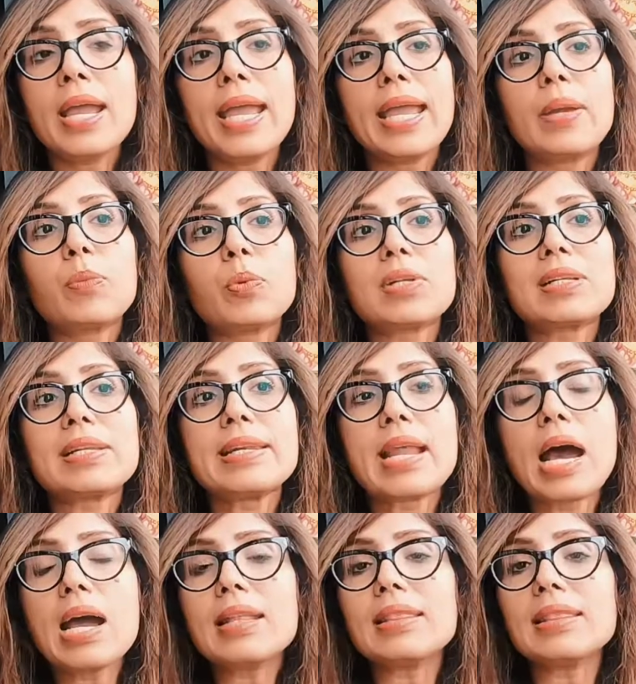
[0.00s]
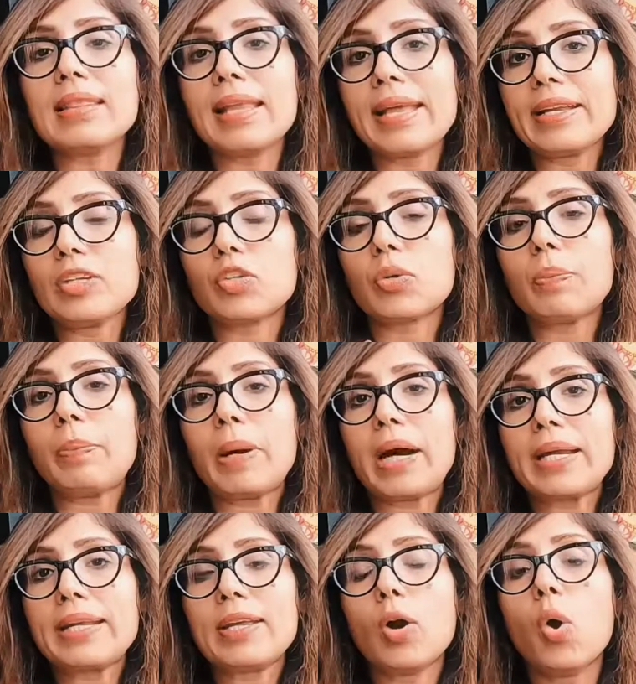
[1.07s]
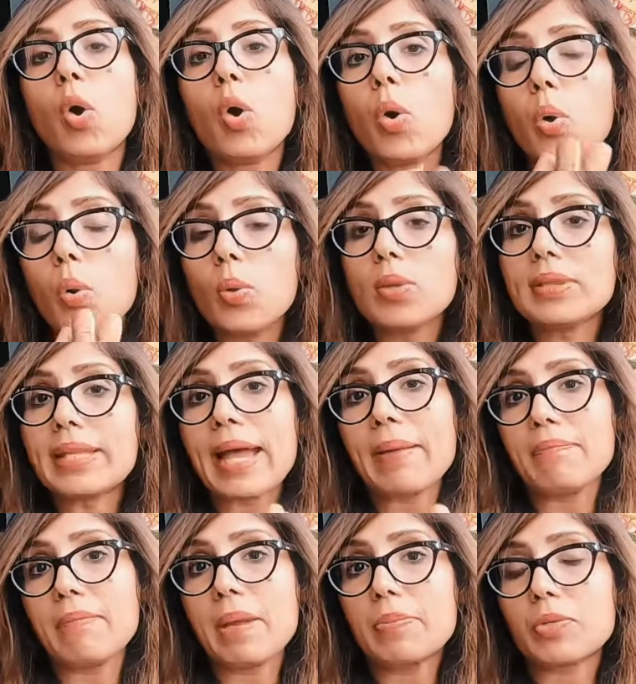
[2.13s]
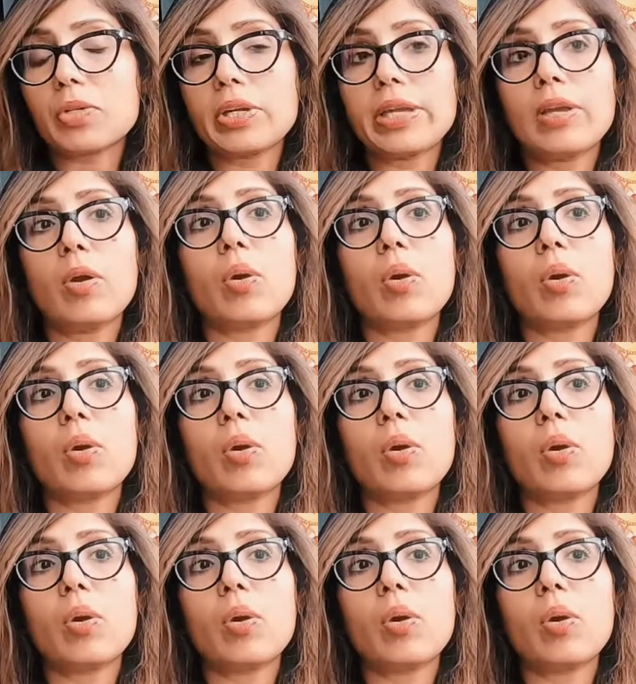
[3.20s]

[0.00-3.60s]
it would not let your body hold that memory,